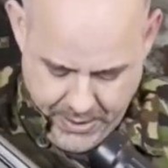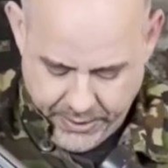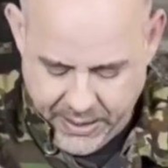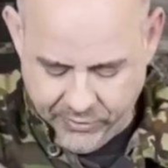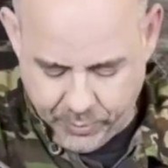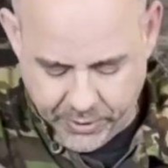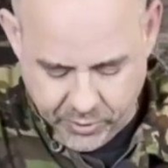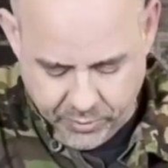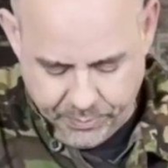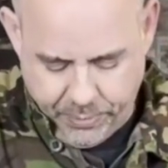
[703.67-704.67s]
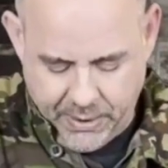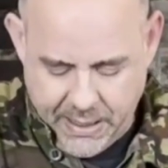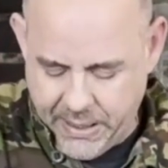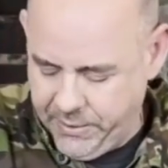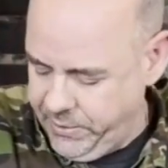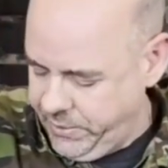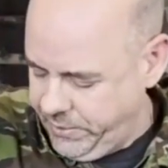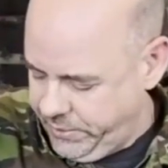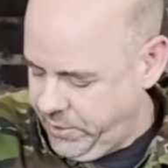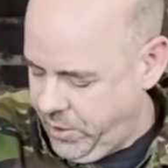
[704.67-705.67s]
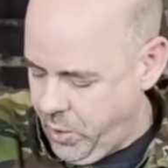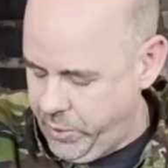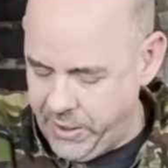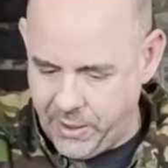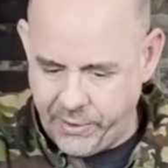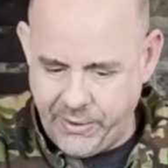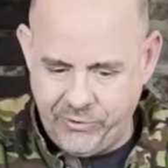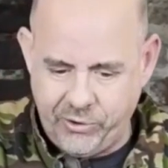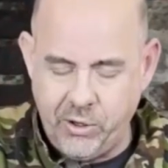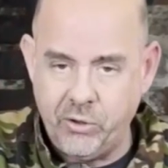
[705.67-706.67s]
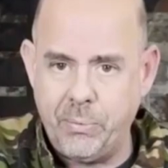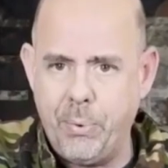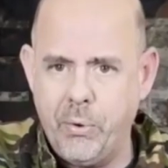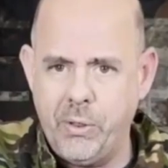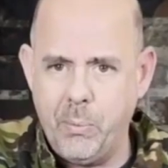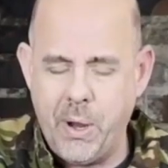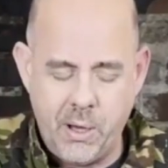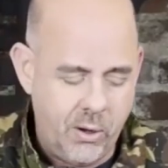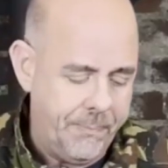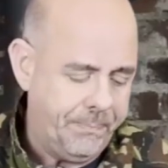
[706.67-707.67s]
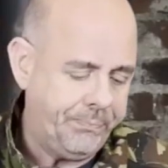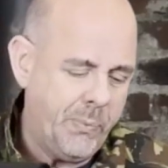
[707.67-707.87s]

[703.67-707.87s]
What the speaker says: I guess when you're playing, you're holding it like this, so you're supporting the weight a lot.